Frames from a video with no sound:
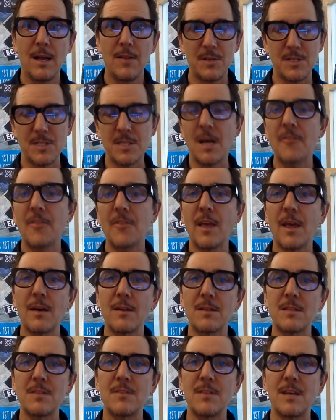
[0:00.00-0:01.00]
There's nothing
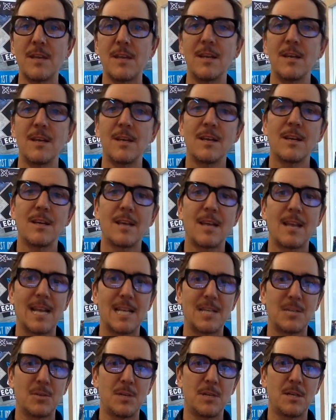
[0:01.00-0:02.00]
else that can
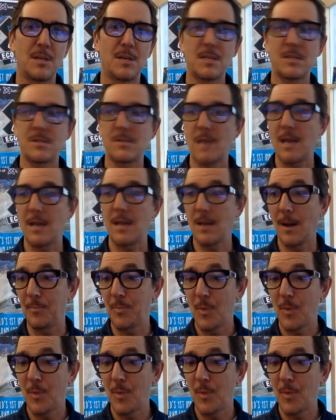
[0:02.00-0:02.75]
actually touch that,